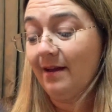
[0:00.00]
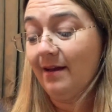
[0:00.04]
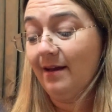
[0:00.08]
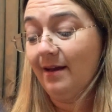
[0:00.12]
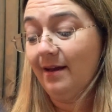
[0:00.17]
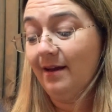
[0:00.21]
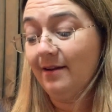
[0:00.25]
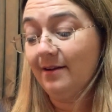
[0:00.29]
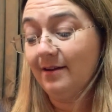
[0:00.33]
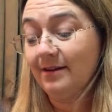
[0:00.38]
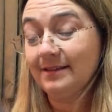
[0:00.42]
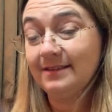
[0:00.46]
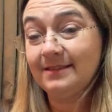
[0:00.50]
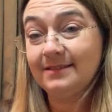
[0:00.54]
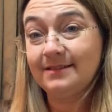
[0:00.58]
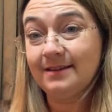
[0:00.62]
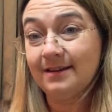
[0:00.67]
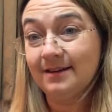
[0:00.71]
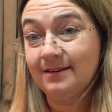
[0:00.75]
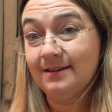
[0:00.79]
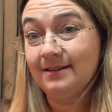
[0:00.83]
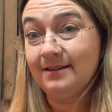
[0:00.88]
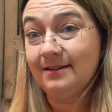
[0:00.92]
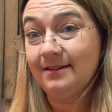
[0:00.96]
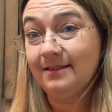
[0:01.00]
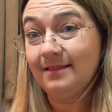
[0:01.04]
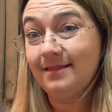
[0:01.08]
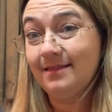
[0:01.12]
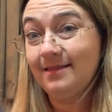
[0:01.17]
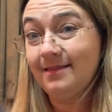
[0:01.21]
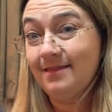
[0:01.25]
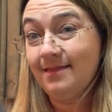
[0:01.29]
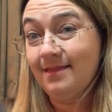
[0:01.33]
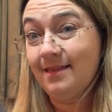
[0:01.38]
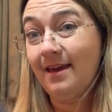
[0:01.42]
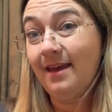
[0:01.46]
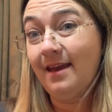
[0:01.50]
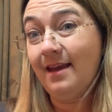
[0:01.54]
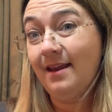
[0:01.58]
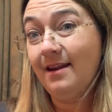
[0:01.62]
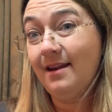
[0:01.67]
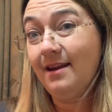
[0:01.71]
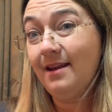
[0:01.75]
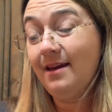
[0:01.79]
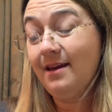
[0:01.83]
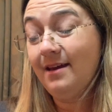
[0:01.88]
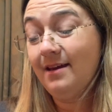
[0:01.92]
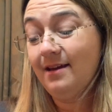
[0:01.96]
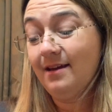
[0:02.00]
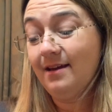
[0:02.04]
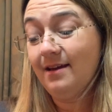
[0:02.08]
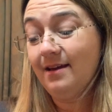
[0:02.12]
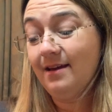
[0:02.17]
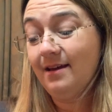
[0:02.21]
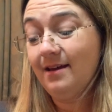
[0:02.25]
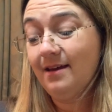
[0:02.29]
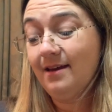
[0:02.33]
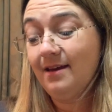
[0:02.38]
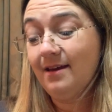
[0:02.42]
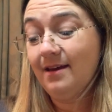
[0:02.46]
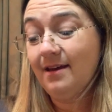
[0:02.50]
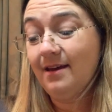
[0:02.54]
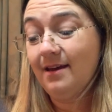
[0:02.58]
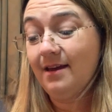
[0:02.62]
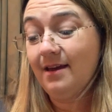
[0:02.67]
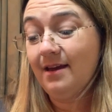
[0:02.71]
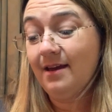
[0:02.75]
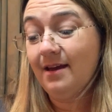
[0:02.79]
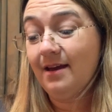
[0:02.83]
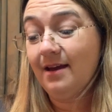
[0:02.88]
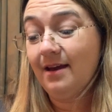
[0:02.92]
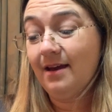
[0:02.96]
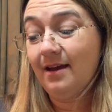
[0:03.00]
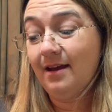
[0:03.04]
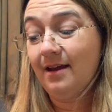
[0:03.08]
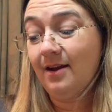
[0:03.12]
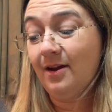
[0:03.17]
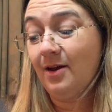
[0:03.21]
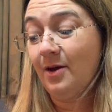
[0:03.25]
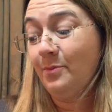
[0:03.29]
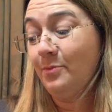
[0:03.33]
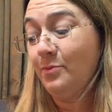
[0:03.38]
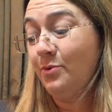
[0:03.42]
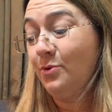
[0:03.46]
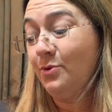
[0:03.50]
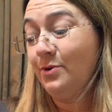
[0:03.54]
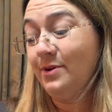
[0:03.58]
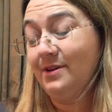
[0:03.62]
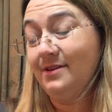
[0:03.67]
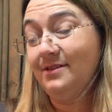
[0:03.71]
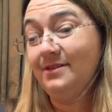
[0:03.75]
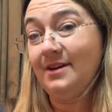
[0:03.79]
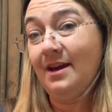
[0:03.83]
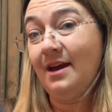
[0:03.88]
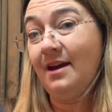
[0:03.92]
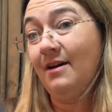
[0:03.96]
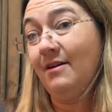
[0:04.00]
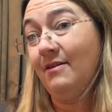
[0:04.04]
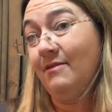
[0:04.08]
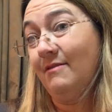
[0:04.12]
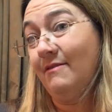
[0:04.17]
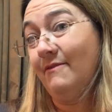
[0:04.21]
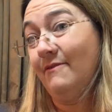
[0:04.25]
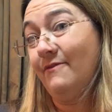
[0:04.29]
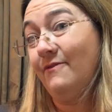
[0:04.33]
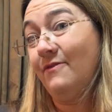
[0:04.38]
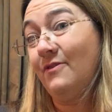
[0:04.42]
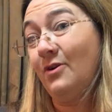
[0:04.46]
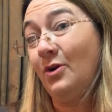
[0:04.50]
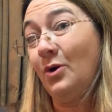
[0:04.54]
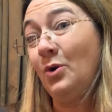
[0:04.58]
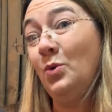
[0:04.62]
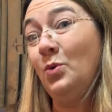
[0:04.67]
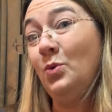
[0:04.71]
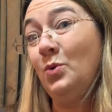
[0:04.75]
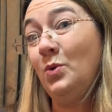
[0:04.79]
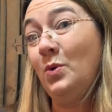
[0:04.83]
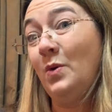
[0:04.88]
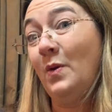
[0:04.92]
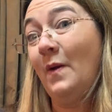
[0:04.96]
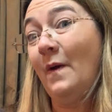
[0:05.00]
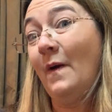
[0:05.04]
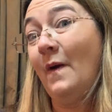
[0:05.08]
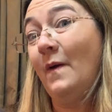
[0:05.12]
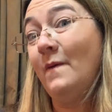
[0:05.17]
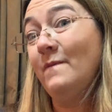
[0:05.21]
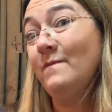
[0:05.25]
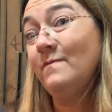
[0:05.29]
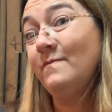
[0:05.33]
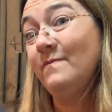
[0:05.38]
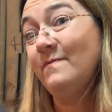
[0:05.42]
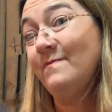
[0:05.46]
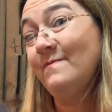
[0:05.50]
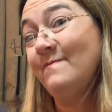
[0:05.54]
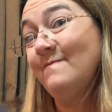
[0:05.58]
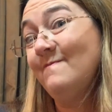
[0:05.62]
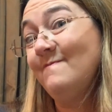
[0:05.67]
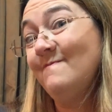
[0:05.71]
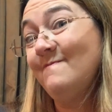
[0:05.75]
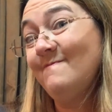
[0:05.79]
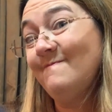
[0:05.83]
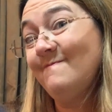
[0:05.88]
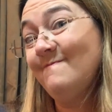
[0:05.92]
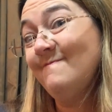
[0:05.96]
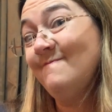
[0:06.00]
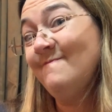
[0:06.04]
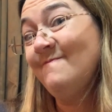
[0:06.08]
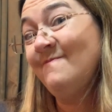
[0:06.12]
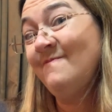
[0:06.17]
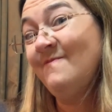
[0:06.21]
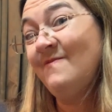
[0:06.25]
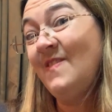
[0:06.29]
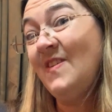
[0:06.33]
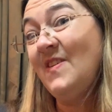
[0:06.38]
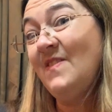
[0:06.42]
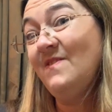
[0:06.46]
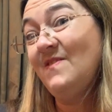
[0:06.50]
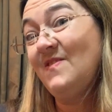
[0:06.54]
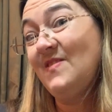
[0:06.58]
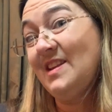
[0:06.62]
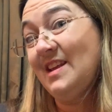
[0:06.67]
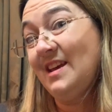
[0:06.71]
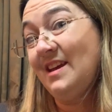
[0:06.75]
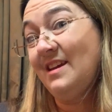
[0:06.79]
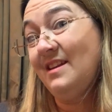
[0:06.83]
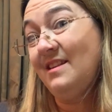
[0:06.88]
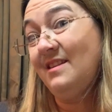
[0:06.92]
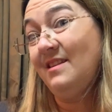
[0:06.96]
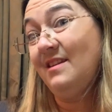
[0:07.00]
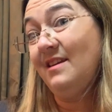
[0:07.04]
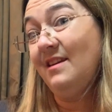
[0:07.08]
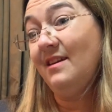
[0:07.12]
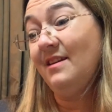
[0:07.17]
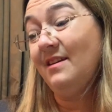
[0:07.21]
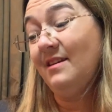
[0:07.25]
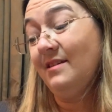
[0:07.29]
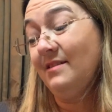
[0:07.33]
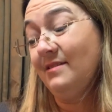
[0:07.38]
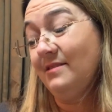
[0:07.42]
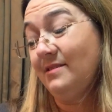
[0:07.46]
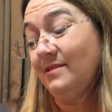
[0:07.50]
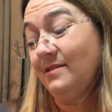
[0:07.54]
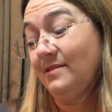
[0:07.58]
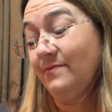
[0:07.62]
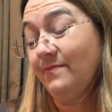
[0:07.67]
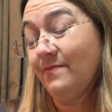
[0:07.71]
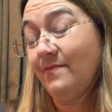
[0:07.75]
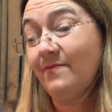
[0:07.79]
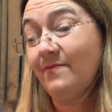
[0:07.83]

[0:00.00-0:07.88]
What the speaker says: And I started it then, and I put it down for a good 15 years.